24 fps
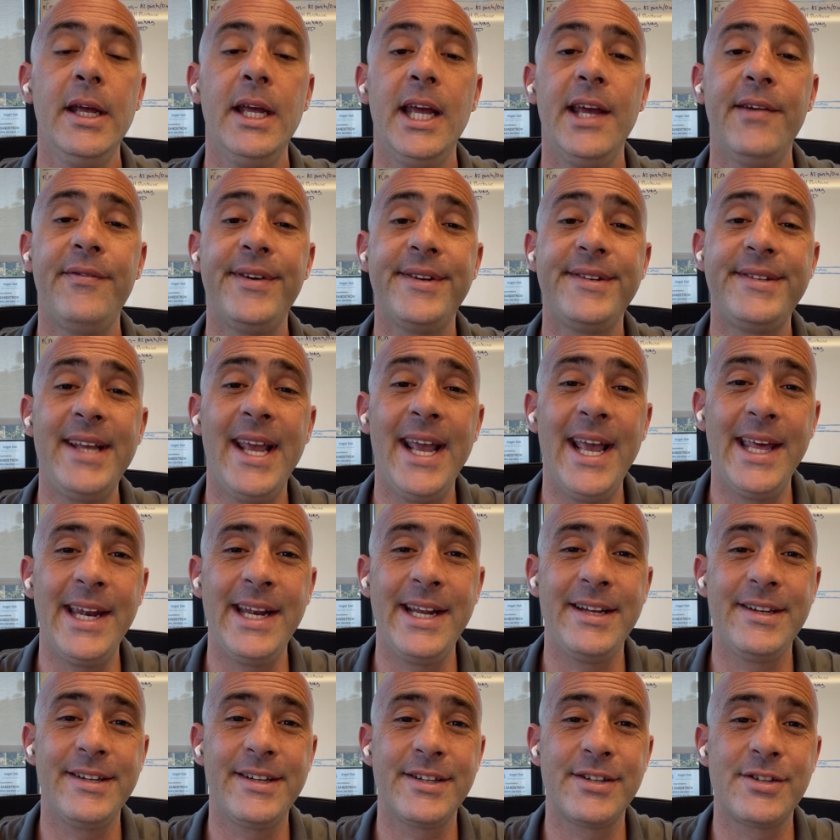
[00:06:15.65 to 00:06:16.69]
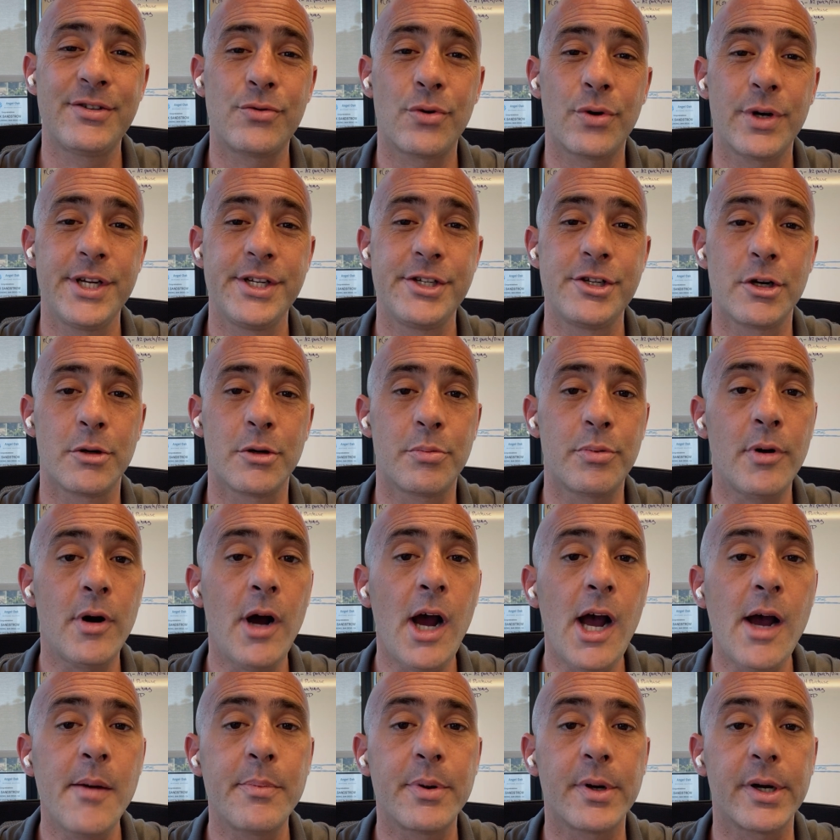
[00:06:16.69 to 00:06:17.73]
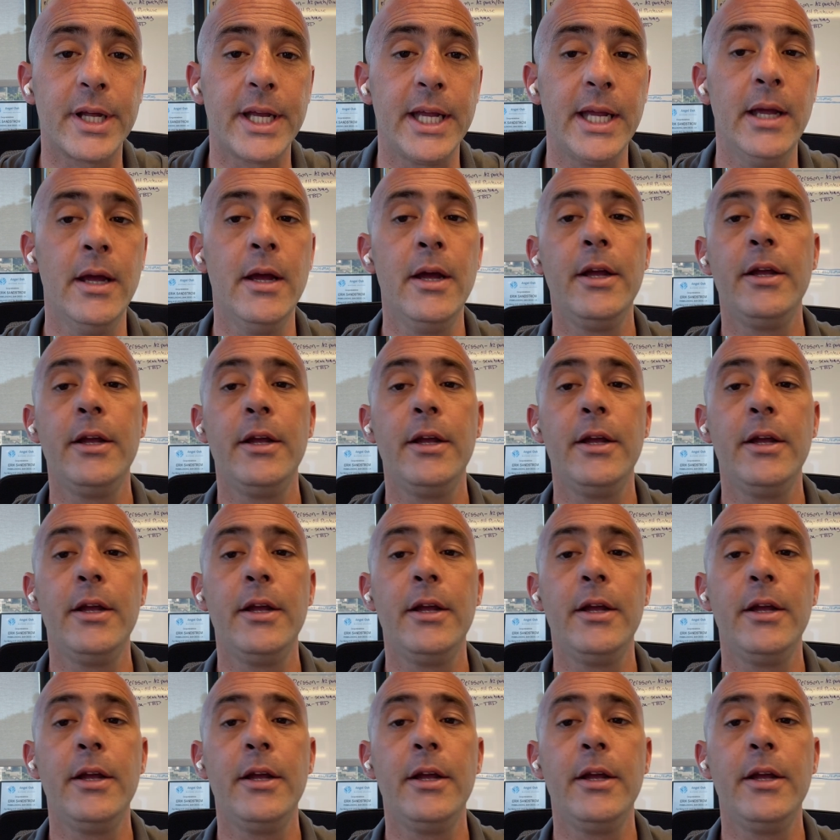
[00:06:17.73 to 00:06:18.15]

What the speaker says: If a tenant destroys your property,